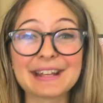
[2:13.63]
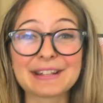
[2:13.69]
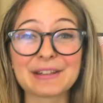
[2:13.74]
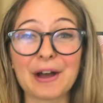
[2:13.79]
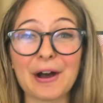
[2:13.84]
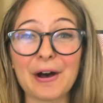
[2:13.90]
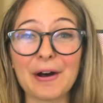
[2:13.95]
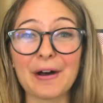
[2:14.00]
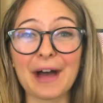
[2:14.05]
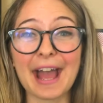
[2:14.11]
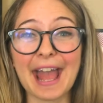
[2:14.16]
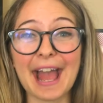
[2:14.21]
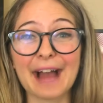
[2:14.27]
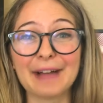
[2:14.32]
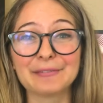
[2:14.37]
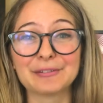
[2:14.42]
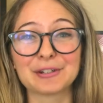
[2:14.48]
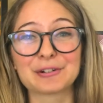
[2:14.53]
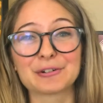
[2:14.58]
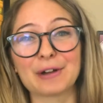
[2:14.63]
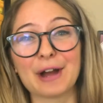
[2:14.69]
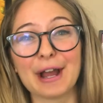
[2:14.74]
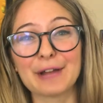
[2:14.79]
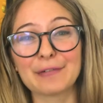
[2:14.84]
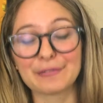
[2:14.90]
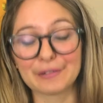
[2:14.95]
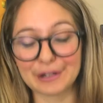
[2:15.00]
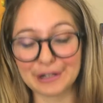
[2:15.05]
is all I have to
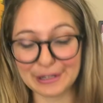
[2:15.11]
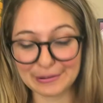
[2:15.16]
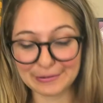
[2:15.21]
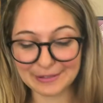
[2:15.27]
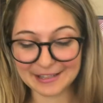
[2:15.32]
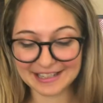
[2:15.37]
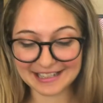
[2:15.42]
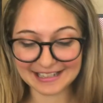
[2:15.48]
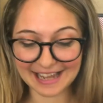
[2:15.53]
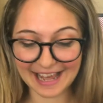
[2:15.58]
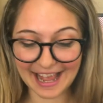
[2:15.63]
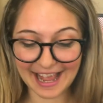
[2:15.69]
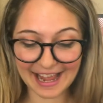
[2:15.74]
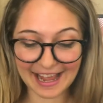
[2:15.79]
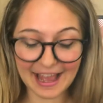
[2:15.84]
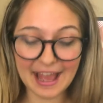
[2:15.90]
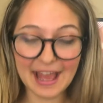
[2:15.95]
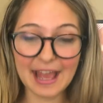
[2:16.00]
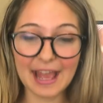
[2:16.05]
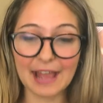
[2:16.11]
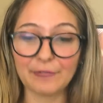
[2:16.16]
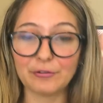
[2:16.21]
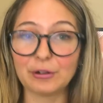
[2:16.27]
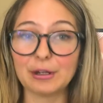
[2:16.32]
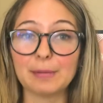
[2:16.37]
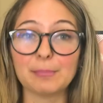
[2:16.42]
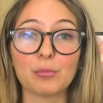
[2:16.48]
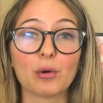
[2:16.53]
try for you today. If
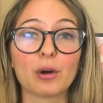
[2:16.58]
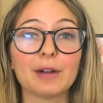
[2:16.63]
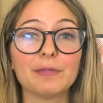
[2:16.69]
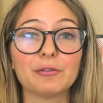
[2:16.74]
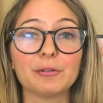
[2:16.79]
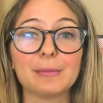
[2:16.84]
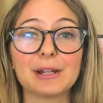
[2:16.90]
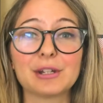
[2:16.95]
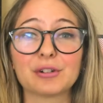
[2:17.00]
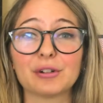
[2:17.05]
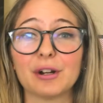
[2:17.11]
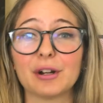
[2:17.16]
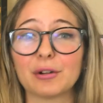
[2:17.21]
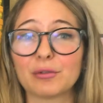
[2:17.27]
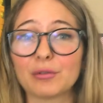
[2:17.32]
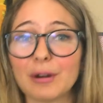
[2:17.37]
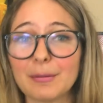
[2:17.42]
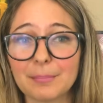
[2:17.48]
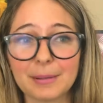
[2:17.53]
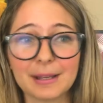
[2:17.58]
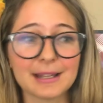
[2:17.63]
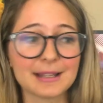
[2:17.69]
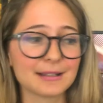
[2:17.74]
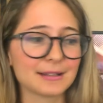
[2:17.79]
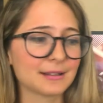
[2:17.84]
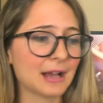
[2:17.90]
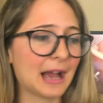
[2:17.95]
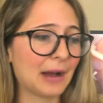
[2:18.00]
you need more information on
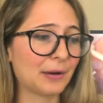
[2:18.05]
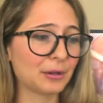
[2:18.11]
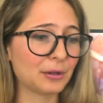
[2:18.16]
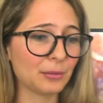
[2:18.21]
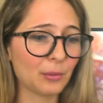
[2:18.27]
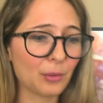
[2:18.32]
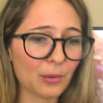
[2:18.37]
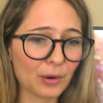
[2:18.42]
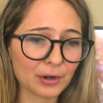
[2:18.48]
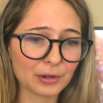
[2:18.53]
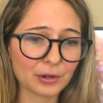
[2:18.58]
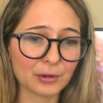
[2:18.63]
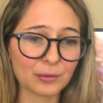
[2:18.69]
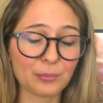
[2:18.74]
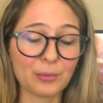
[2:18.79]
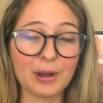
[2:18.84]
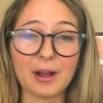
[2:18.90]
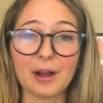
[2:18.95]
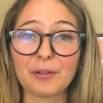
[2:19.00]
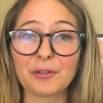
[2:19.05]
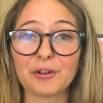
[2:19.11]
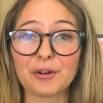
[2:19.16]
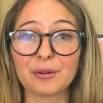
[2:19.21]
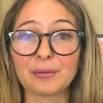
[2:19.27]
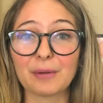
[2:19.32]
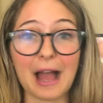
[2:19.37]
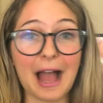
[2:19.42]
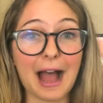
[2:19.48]
Grumpy's, how you order, what
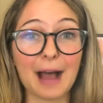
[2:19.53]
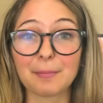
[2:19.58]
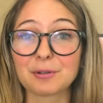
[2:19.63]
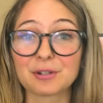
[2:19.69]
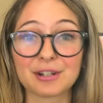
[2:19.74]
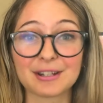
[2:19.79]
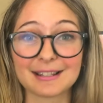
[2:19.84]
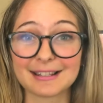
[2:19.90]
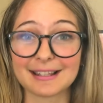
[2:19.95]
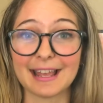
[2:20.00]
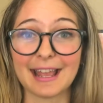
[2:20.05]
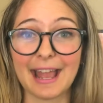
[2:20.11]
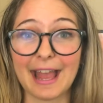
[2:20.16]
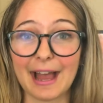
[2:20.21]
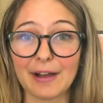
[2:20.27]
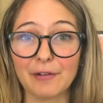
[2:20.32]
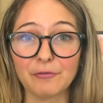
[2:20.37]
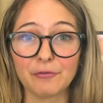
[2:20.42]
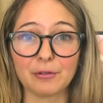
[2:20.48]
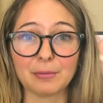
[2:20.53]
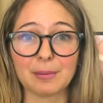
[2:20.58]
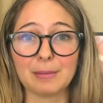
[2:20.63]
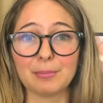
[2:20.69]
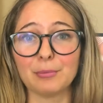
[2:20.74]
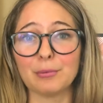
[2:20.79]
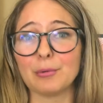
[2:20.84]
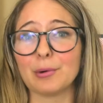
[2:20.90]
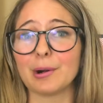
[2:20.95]
other options they have for
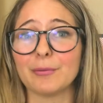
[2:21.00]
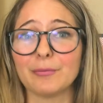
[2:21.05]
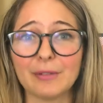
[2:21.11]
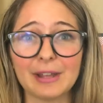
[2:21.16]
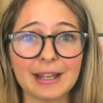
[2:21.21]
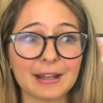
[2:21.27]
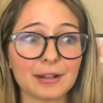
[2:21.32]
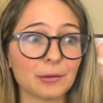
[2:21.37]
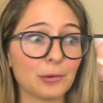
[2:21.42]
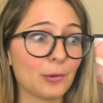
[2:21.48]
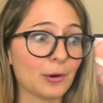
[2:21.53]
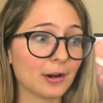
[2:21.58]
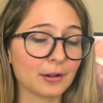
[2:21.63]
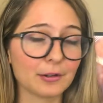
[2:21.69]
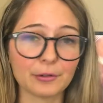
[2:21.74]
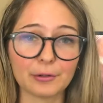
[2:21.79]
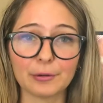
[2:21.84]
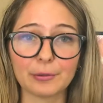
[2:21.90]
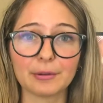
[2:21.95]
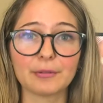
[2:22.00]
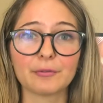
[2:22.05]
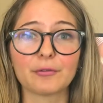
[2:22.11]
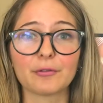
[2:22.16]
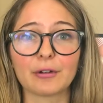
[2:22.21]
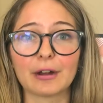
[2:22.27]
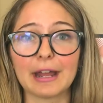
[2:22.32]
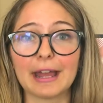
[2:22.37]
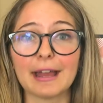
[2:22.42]
people who are vegan or
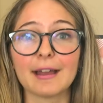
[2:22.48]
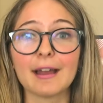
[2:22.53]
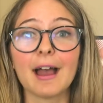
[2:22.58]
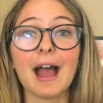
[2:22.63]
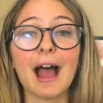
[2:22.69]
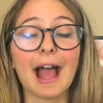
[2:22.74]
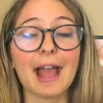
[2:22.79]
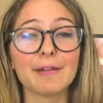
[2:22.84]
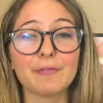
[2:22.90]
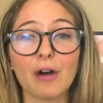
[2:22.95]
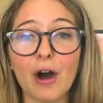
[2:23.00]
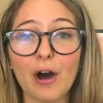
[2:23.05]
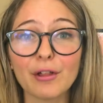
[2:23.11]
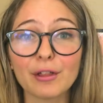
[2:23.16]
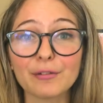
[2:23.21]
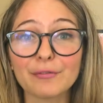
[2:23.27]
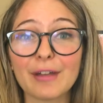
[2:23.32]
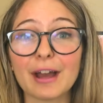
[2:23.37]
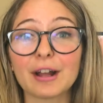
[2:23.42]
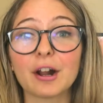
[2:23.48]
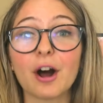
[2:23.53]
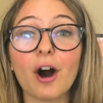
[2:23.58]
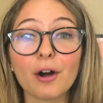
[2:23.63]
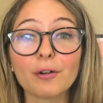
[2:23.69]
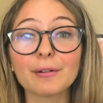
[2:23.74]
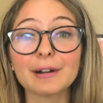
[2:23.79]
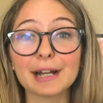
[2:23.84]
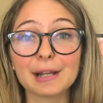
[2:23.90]
gluten-free, I have all of that
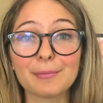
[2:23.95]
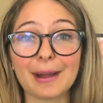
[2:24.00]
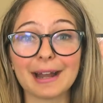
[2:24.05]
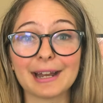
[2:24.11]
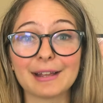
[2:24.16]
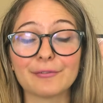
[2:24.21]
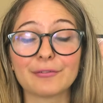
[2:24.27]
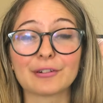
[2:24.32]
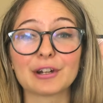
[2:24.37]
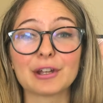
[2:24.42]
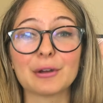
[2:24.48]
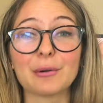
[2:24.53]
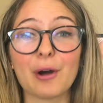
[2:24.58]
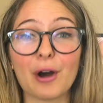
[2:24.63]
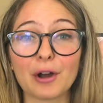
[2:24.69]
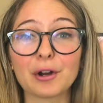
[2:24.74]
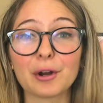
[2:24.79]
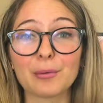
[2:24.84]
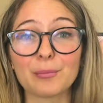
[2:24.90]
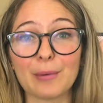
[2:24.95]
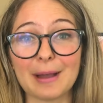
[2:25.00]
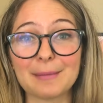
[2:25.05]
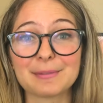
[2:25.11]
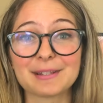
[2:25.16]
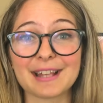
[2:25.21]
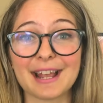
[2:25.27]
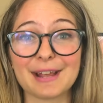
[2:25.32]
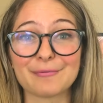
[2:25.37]
already waiting for you on our
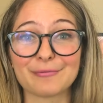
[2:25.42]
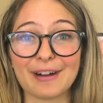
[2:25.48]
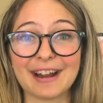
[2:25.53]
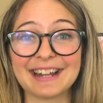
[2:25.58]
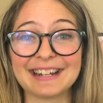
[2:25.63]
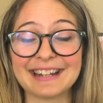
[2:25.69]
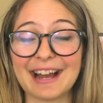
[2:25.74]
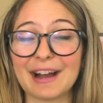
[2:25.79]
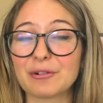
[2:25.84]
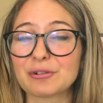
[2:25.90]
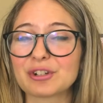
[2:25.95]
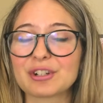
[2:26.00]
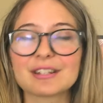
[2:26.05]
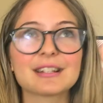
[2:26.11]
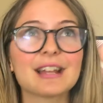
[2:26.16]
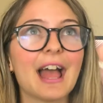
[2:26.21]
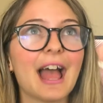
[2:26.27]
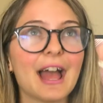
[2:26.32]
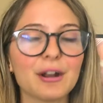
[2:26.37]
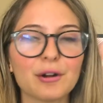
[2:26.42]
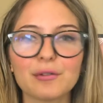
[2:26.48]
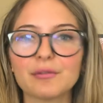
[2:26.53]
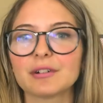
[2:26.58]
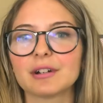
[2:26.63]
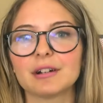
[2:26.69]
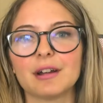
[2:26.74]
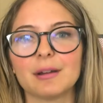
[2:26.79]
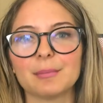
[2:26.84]
website right now. Just head
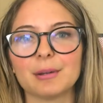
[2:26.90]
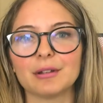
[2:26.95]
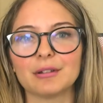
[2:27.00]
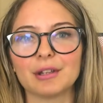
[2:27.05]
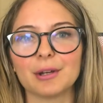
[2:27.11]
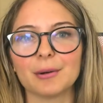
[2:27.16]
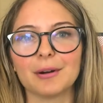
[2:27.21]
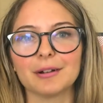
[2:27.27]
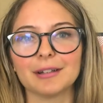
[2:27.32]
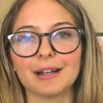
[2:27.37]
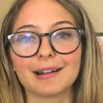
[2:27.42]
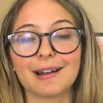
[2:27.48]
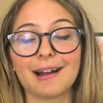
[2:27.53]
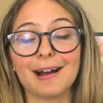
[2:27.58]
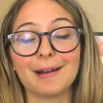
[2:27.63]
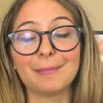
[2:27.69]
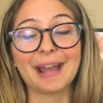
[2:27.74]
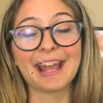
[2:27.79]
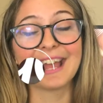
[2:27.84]
over to WTOL.com